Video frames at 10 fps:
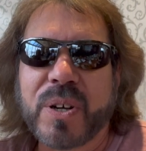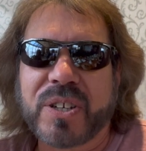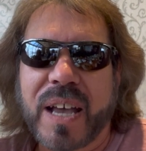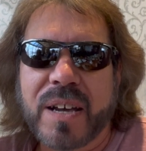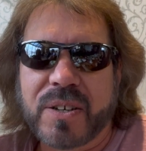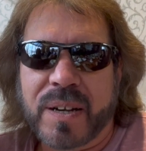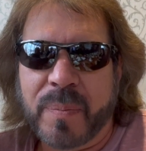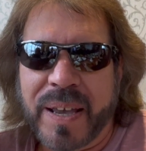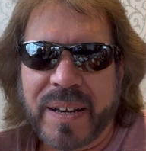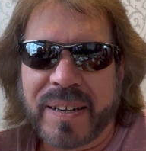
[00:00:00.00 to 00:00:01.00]
Wish you could
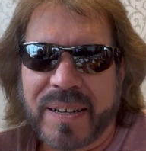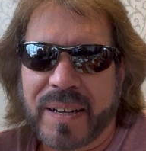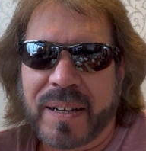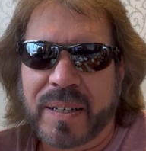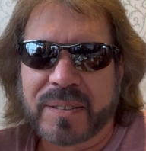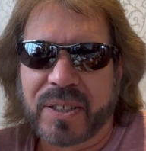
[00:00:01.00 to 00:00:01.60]
have made it uh,